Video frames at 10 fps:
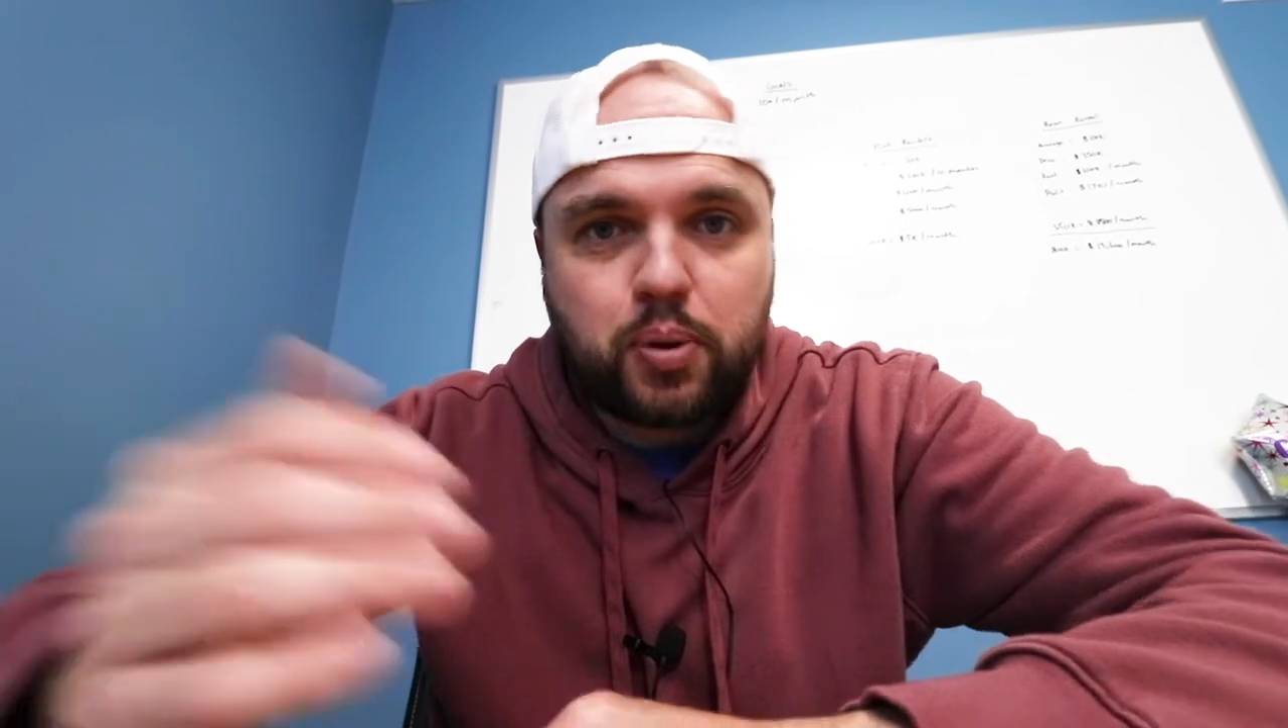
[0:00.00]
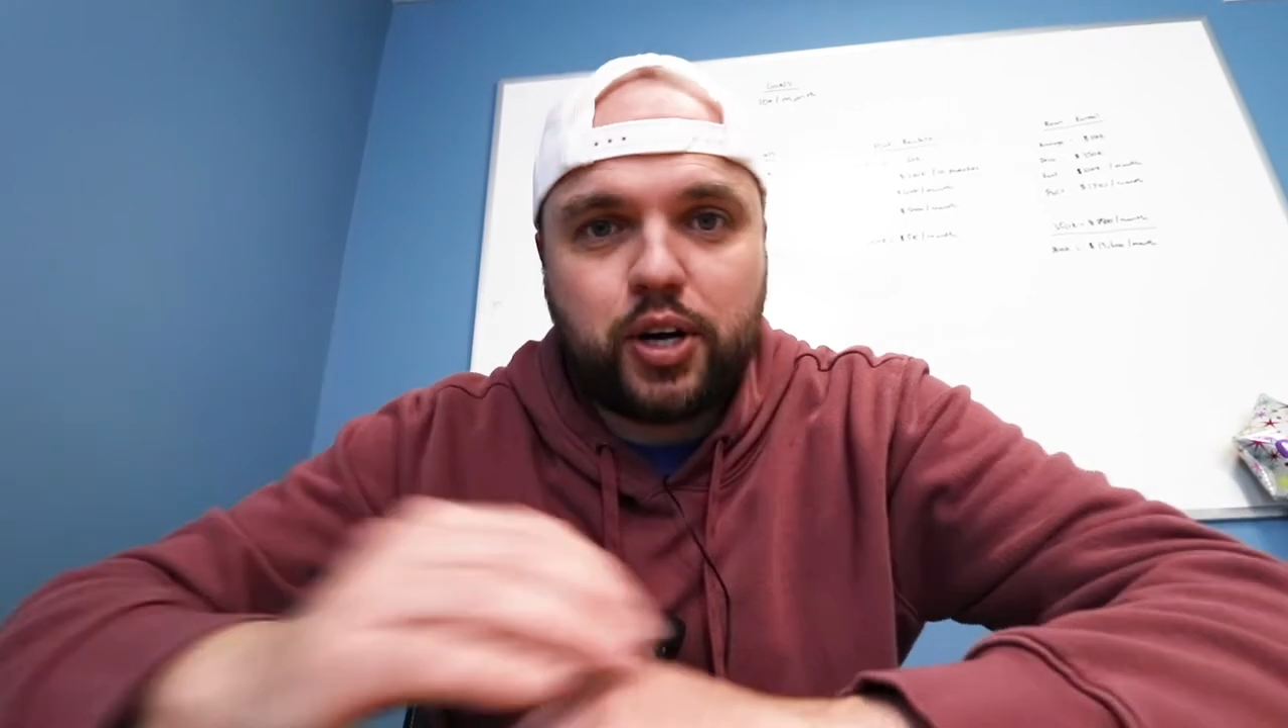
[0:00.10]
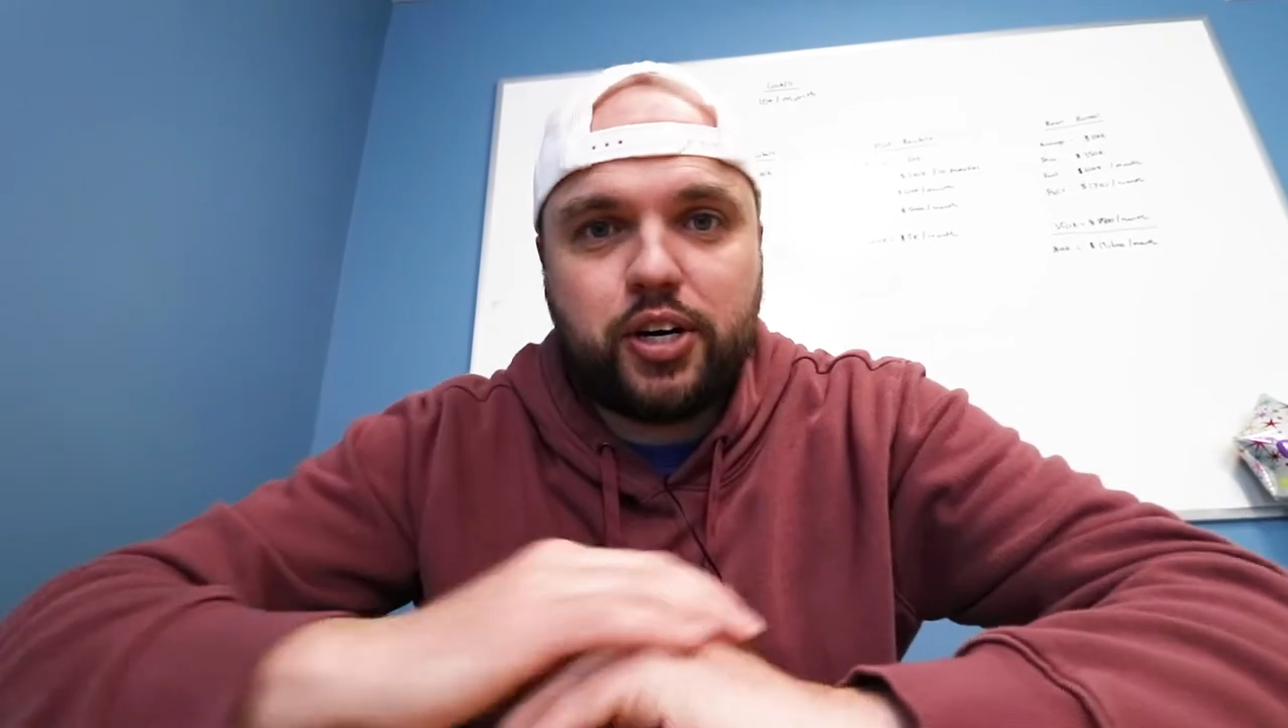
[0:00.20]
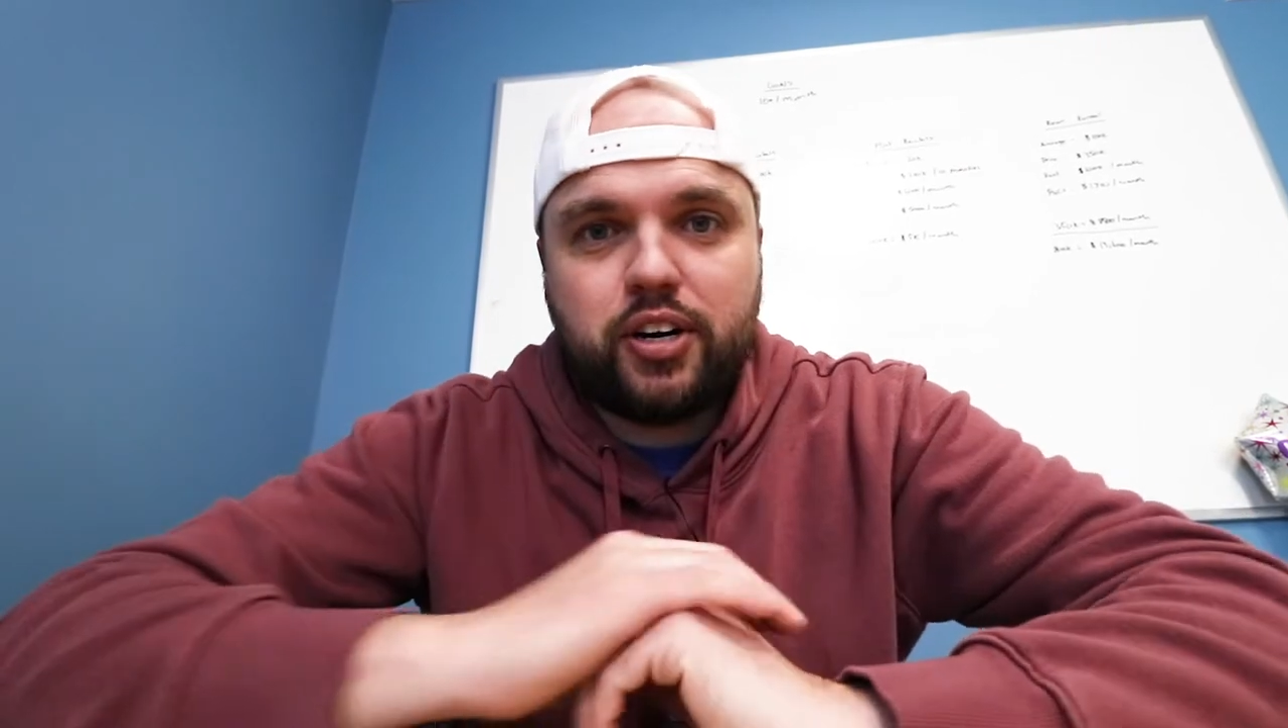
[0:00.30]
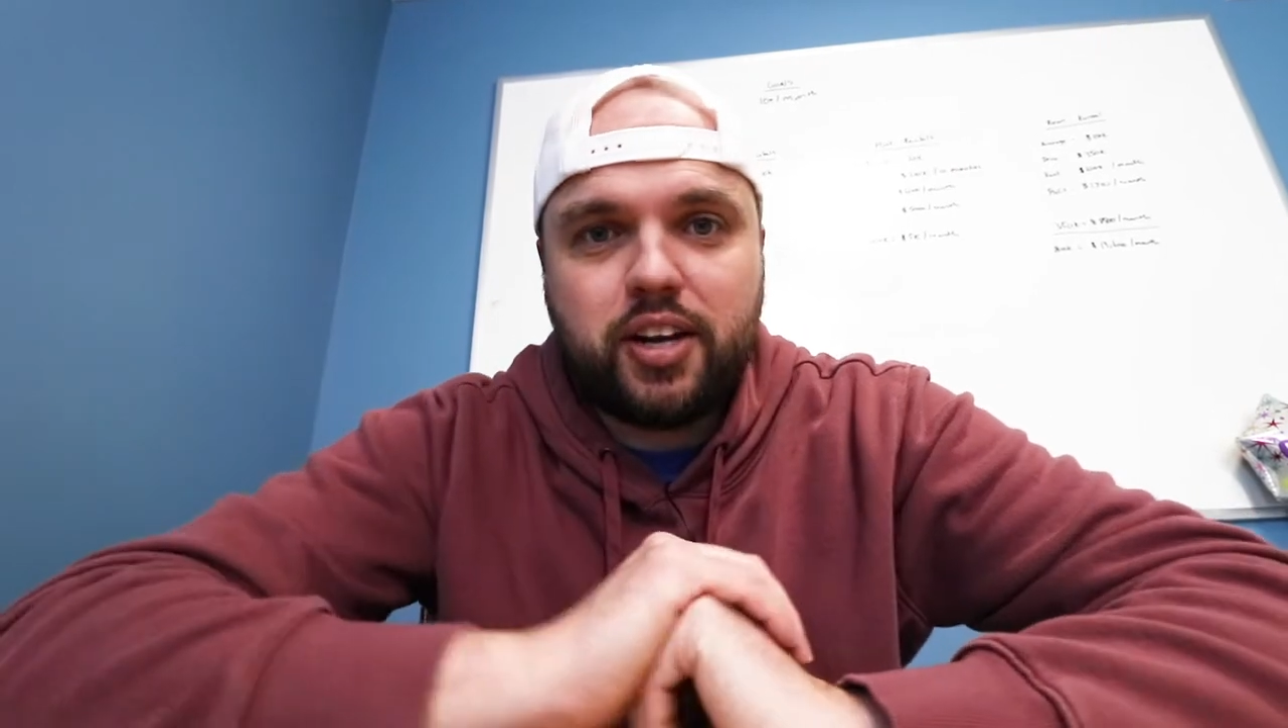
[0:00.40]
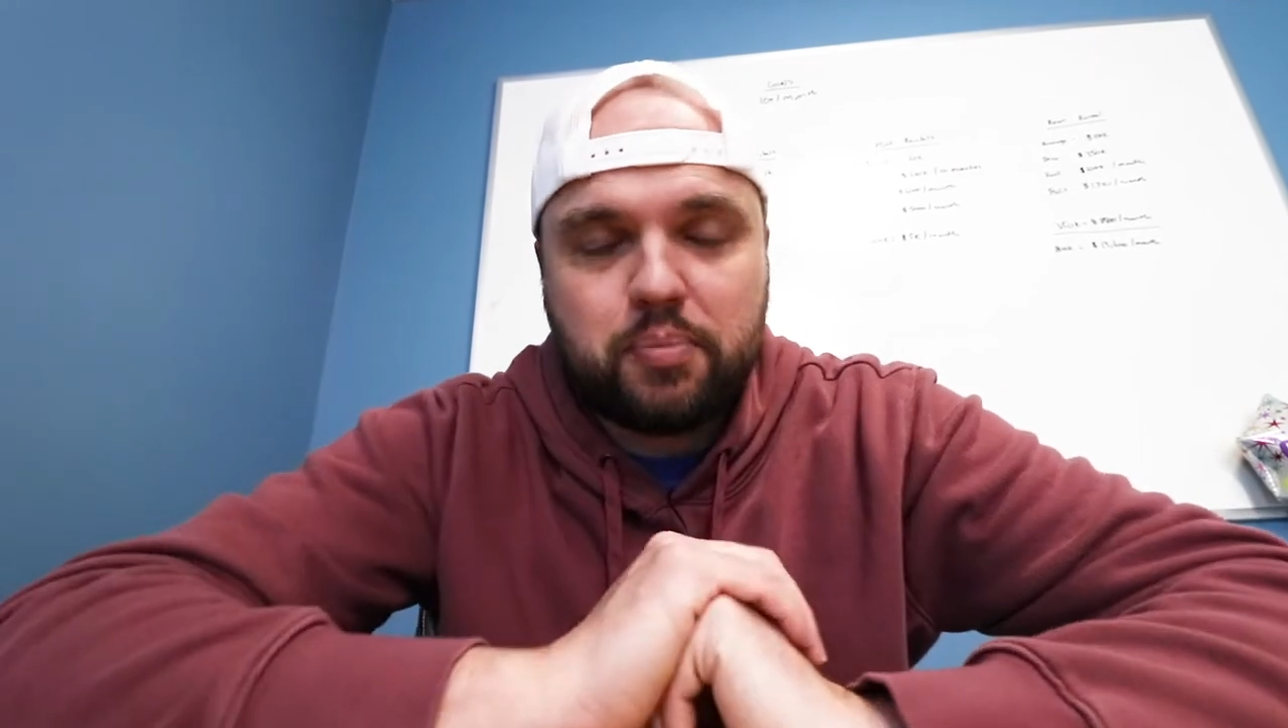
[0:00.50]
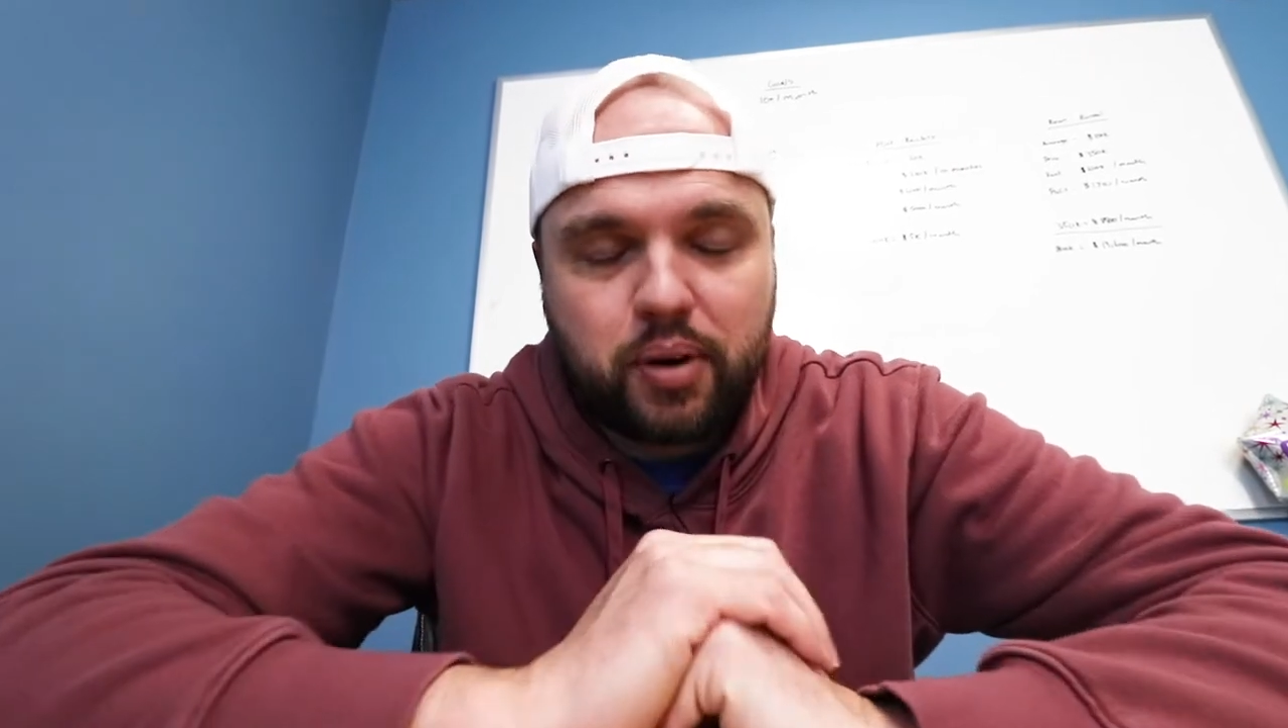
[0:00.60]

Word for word: partner in